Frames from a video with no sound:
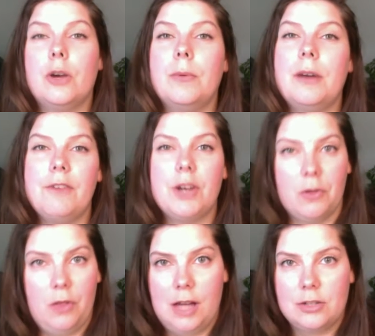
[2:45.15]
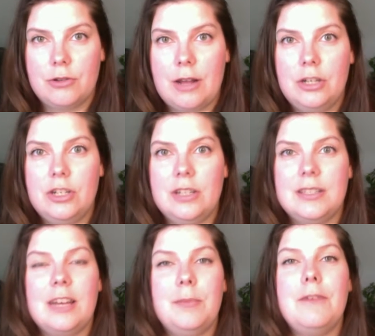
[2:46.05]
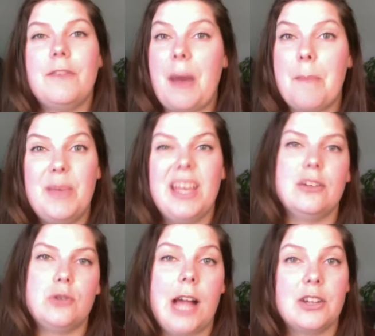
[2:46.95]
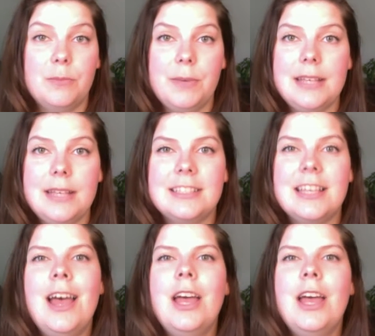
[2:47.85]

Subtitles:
or whatever your launch strategy is going to be for that big attraction piece,